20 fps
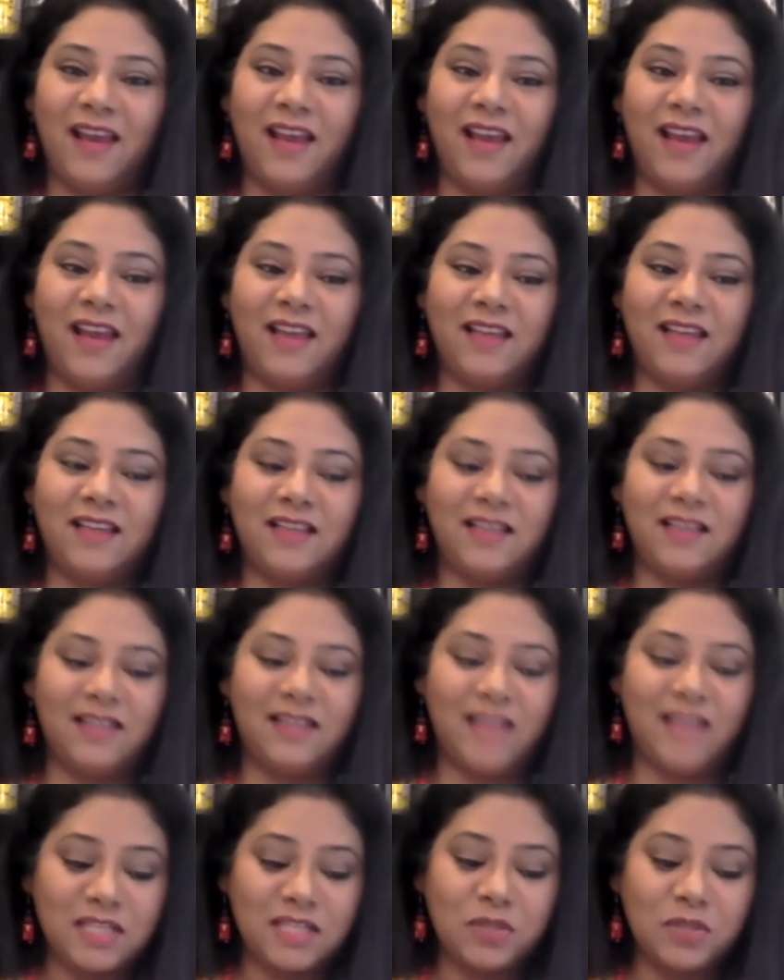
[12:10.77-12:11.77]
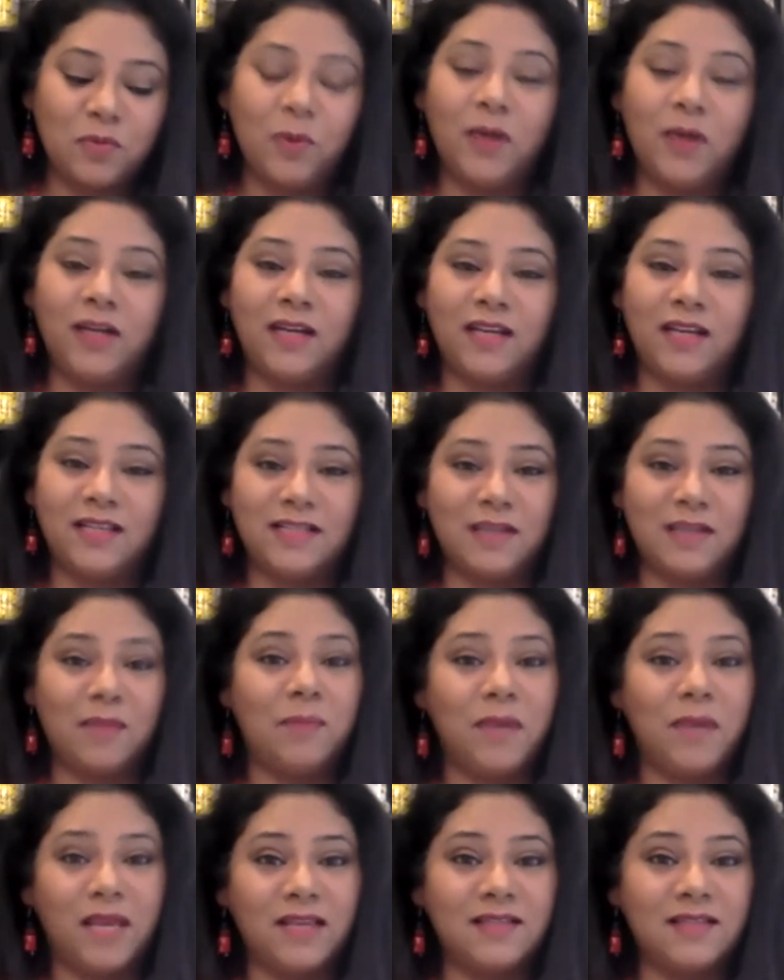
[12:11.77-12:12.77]
And that's what is
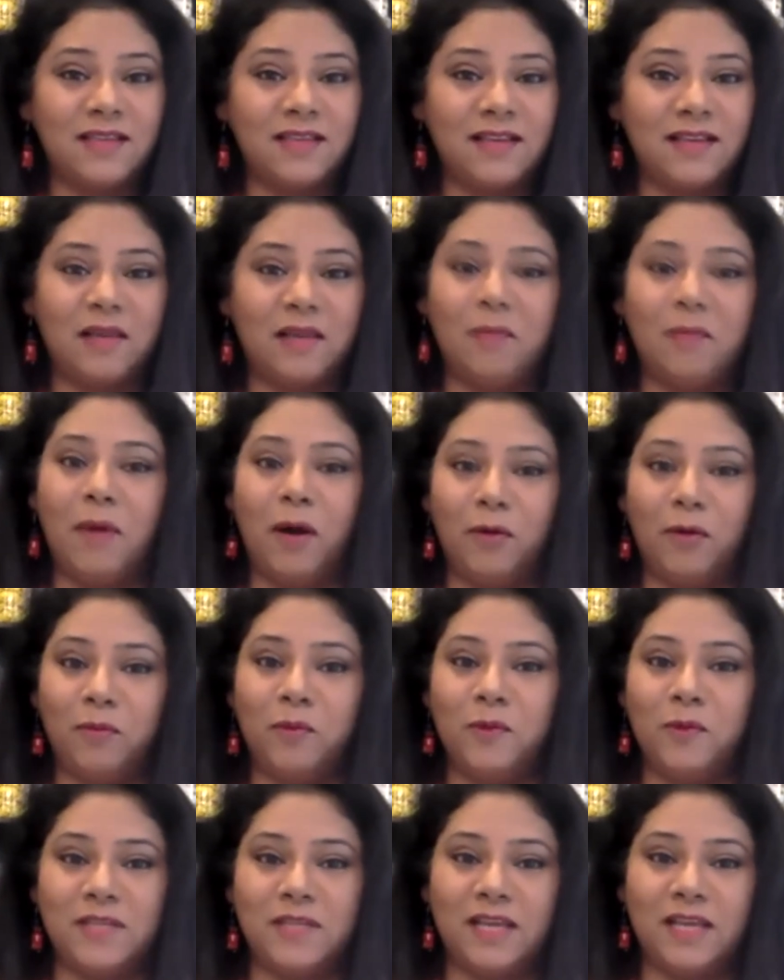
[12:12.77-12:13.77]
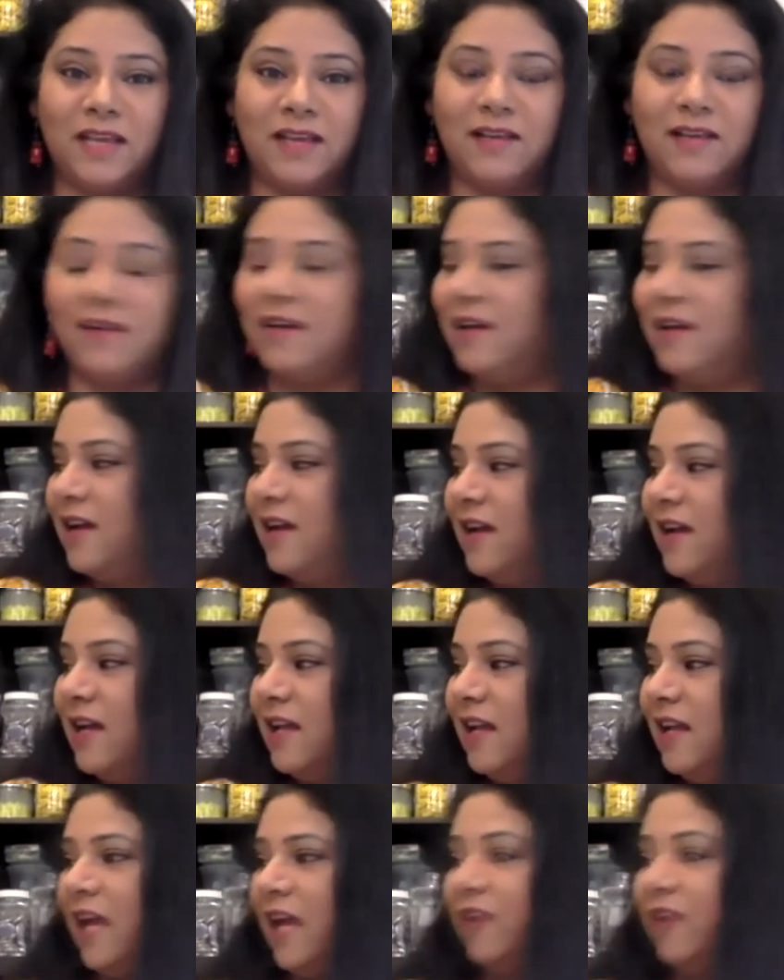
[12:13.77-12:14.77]
amazing about Mosaic.
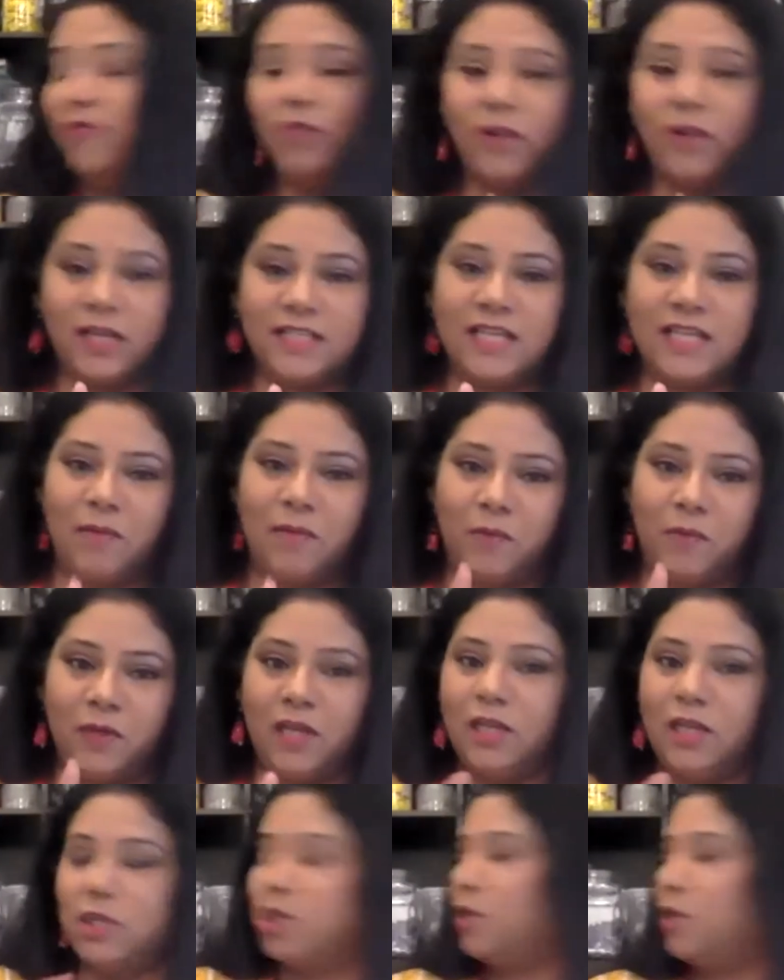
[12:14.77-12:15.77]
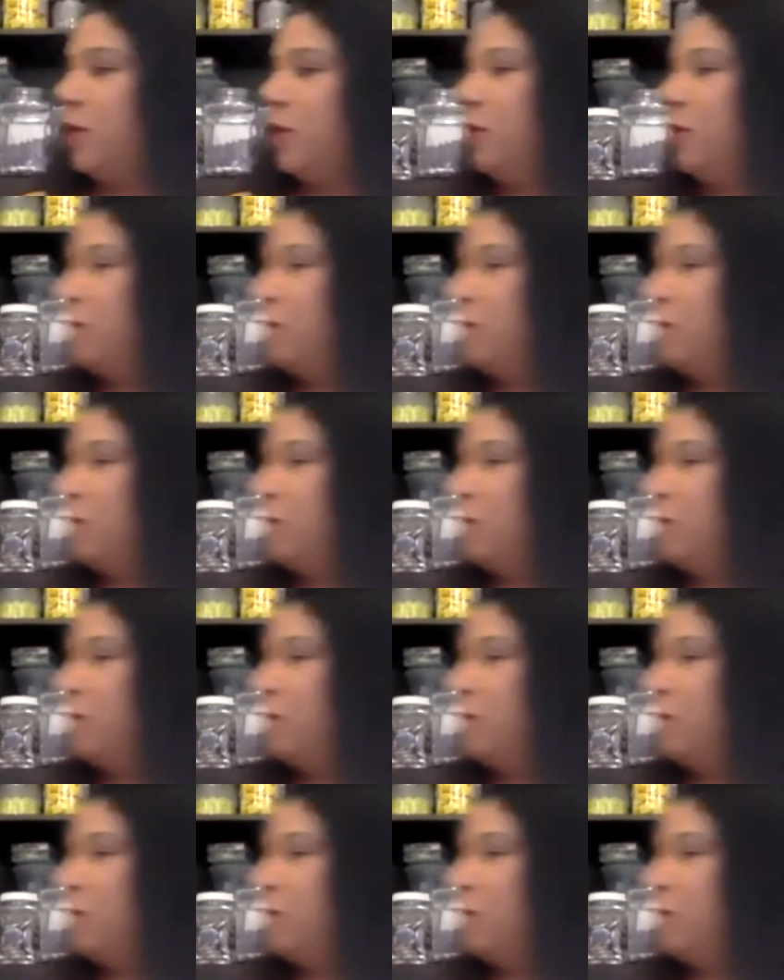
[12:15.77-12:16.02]
Like, for example, I'll show